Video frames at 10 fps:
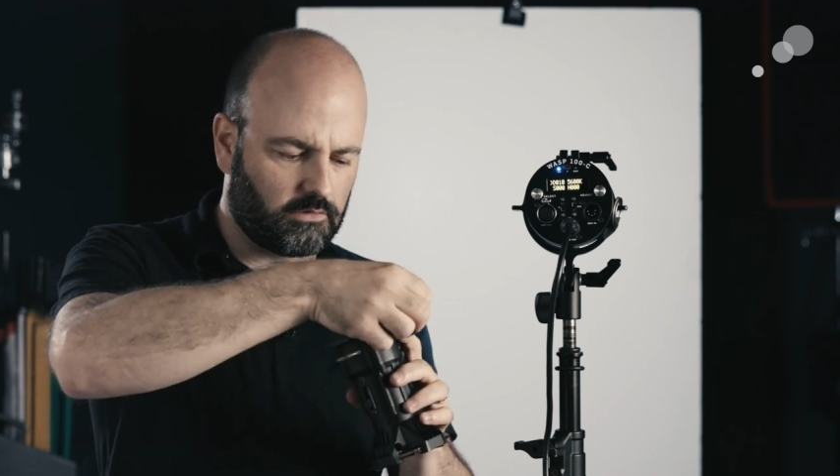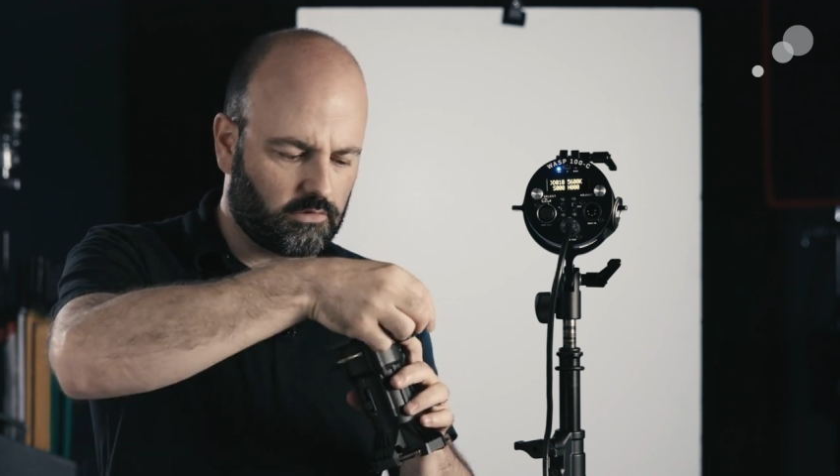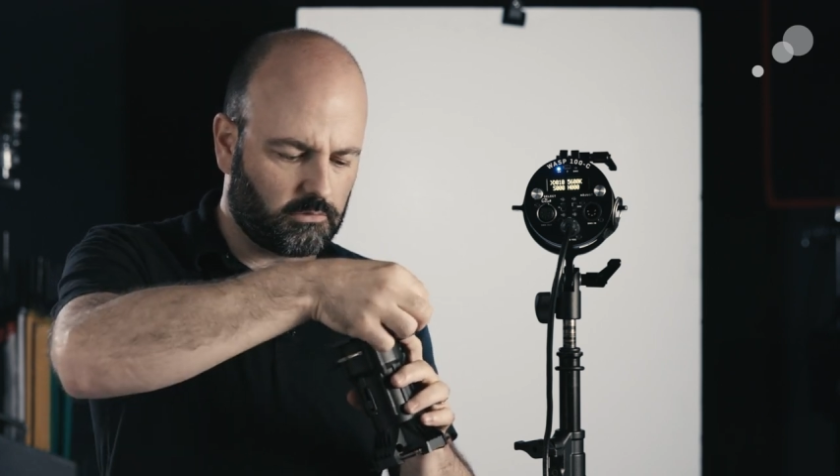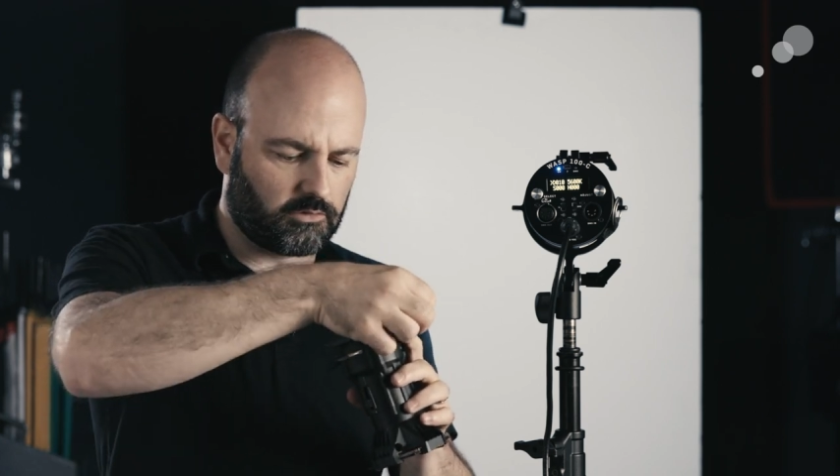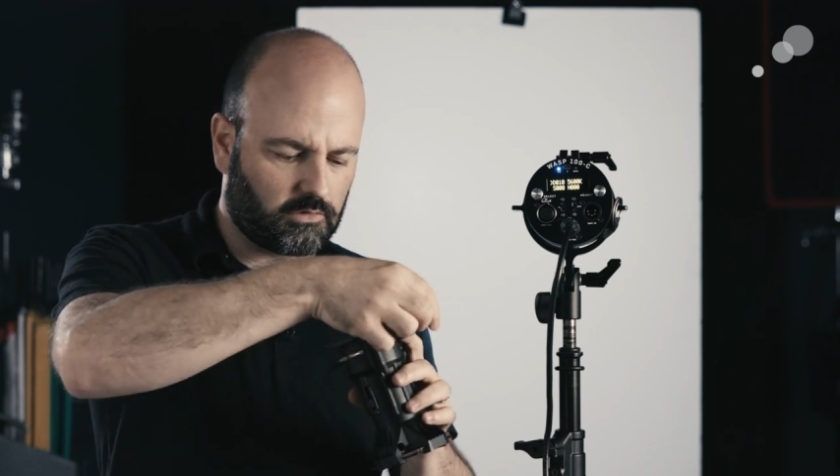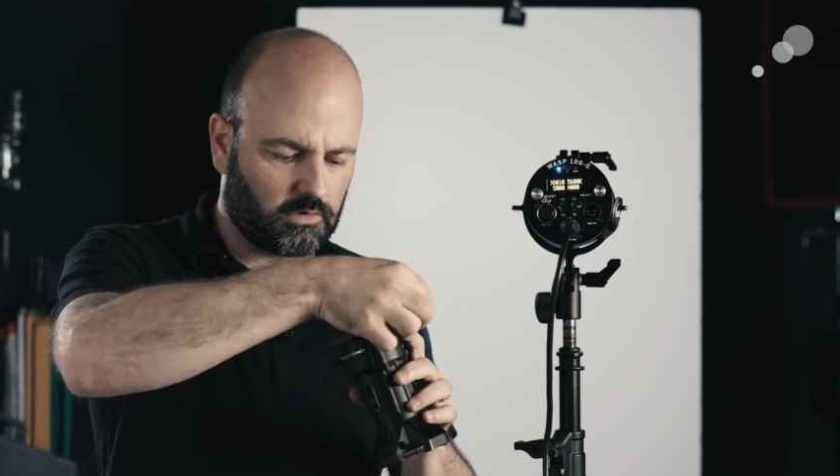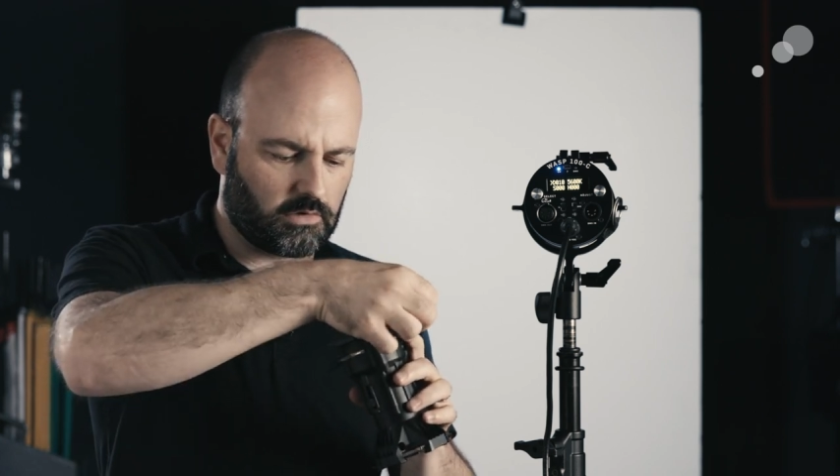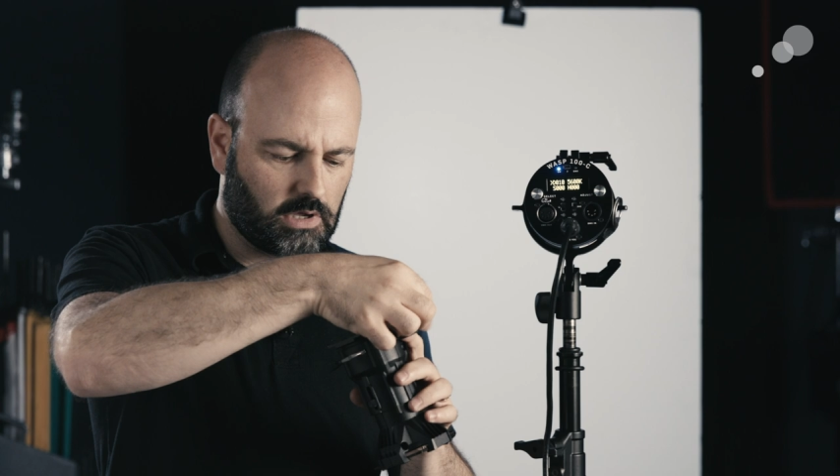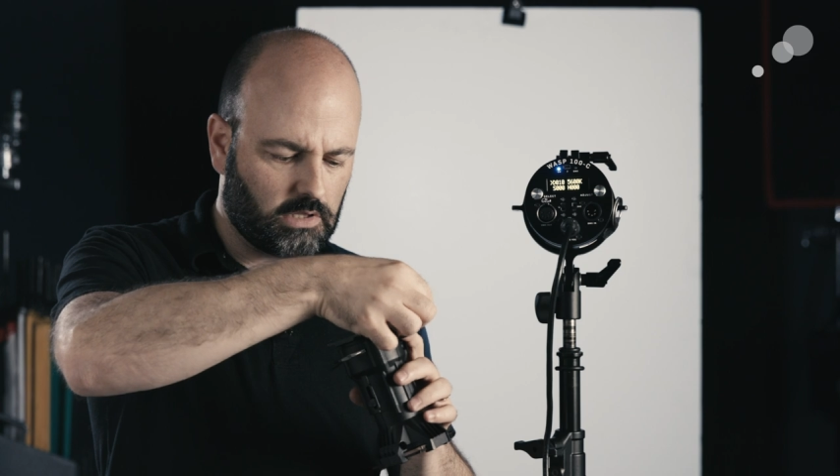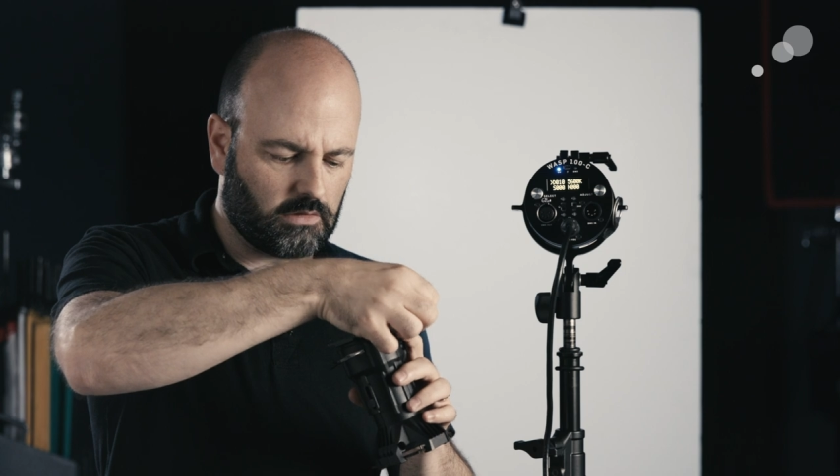So I'm just going to
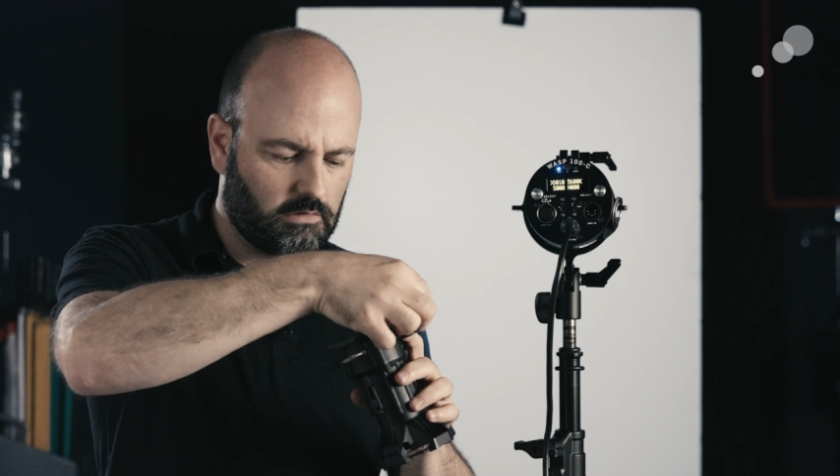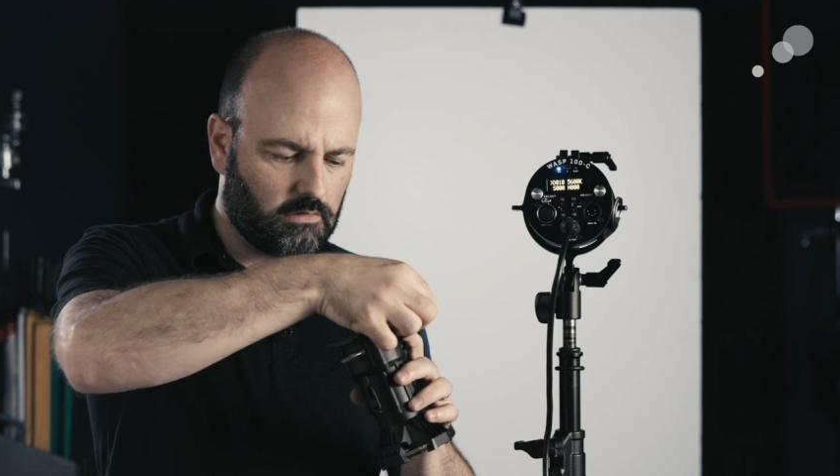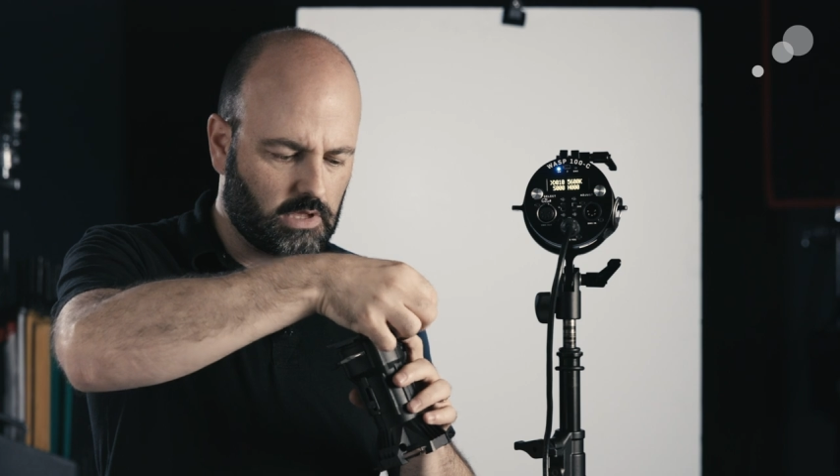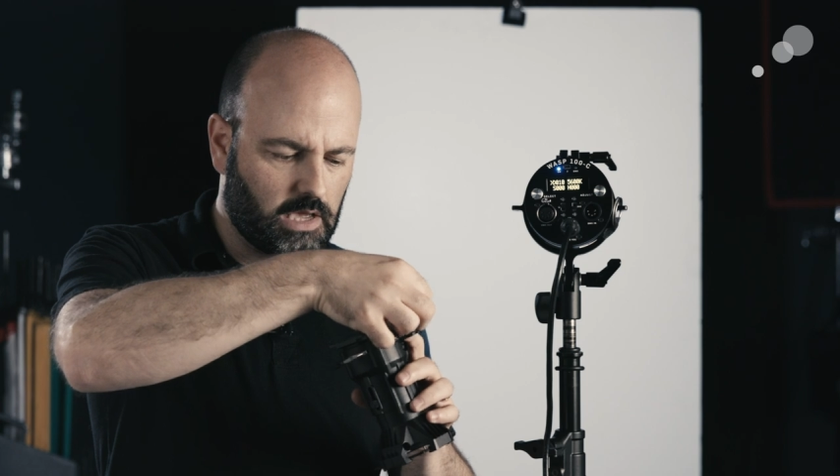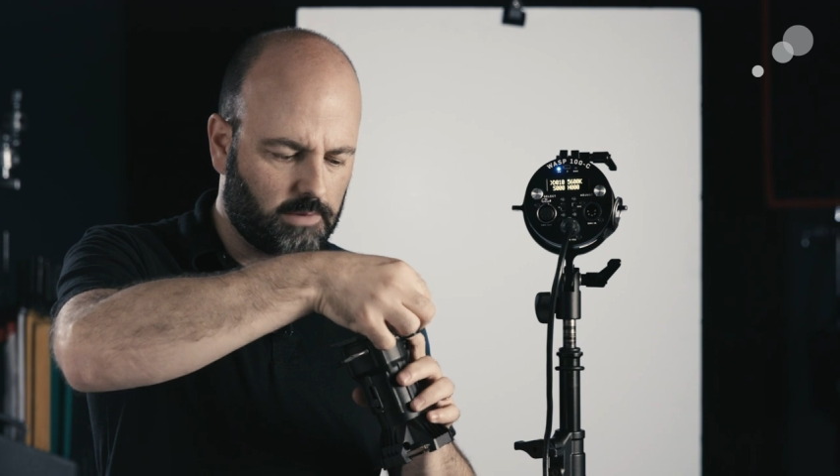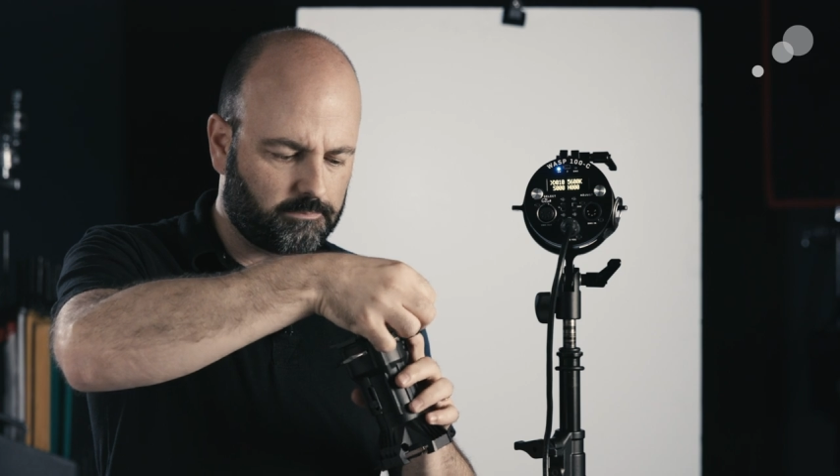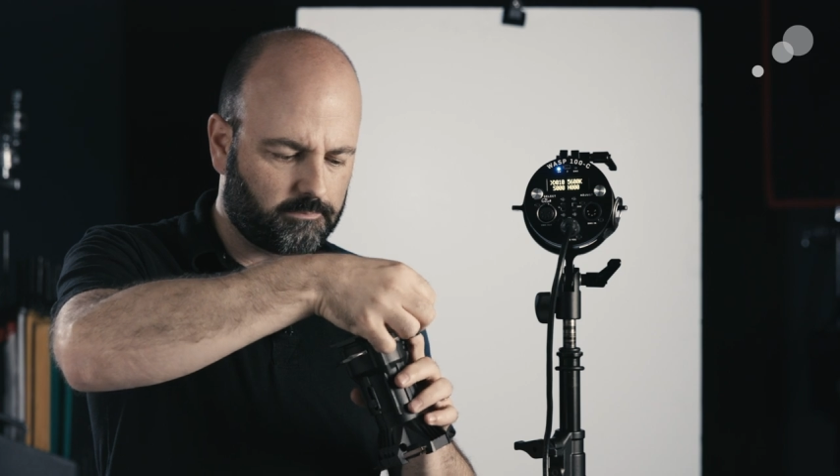go ahead and do that.